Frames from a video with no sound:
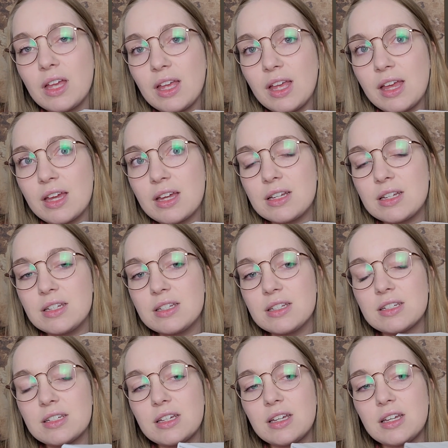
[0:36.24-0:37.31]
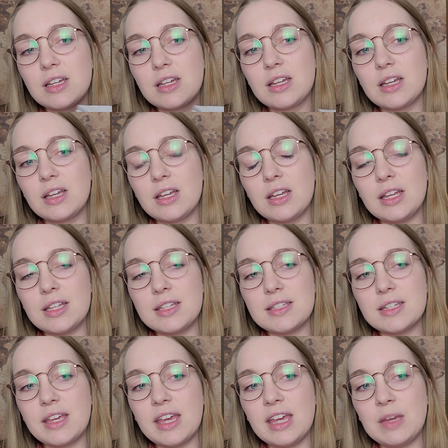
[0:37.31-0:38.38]
And it's a
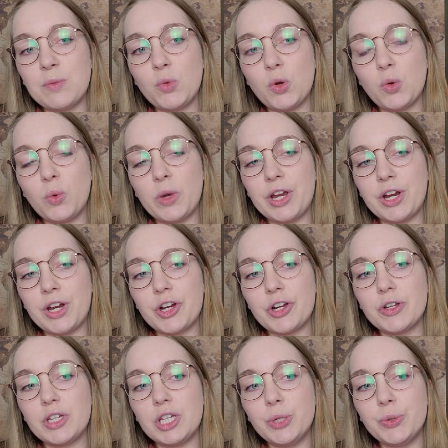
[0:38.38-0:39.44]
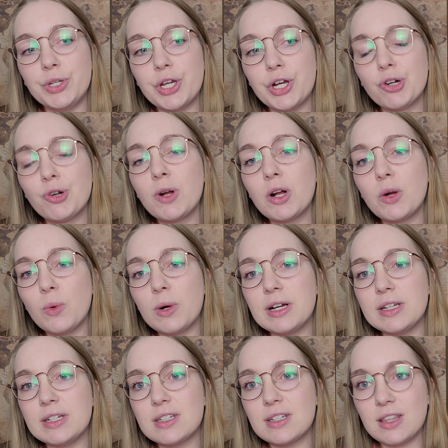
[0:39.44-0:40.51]
game where you know
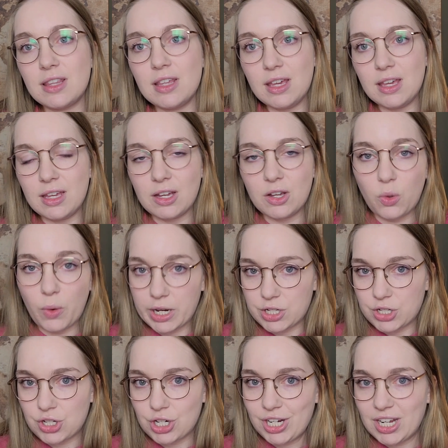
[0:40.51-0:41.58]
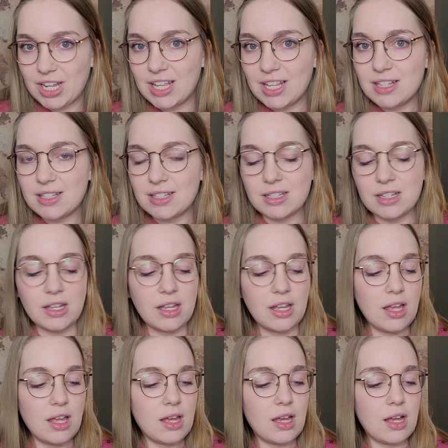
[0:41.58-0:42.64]
what the question is,
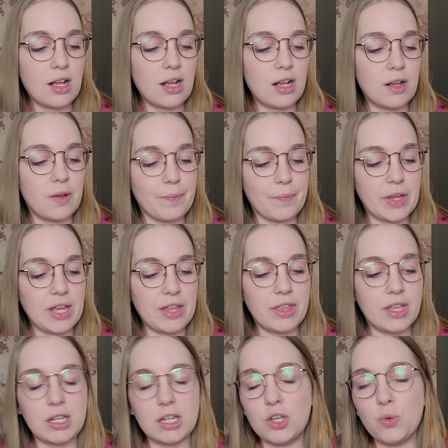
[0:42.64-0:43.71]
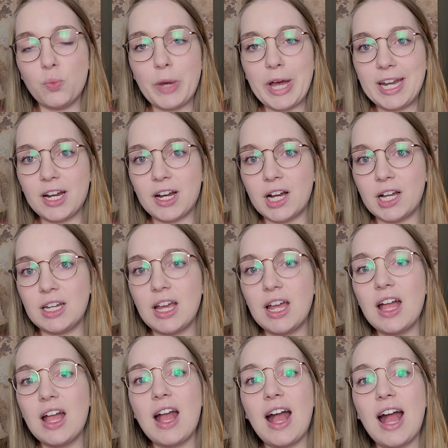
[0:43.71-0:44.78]
and then you bet on
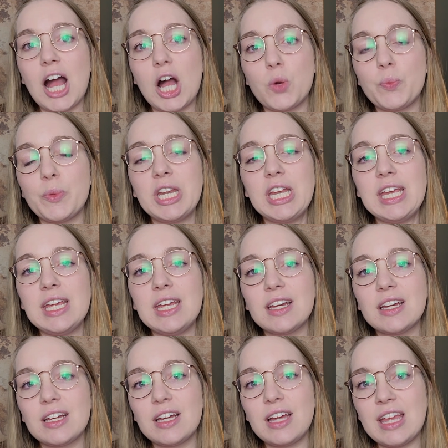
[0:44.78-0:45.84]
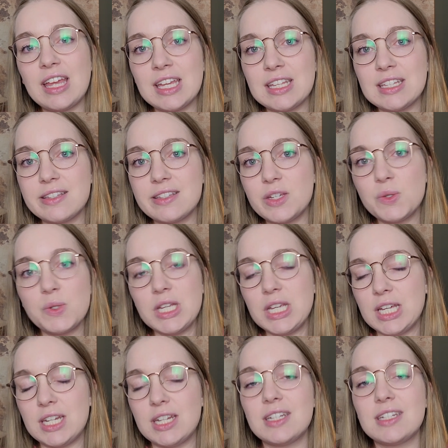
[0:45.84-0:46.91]
how many hints you
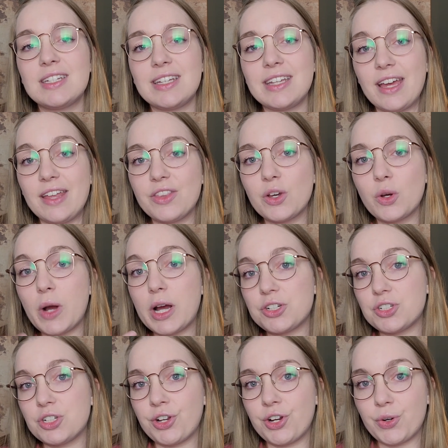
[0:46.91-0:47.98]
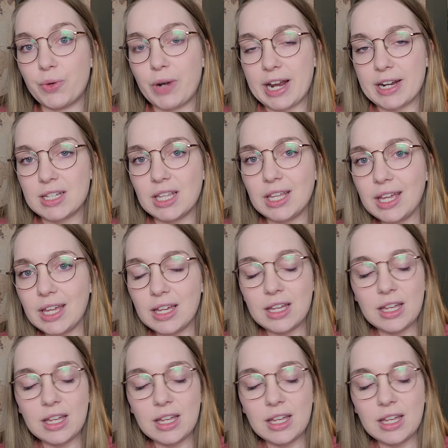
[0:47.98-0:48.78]
need to get the question correctly.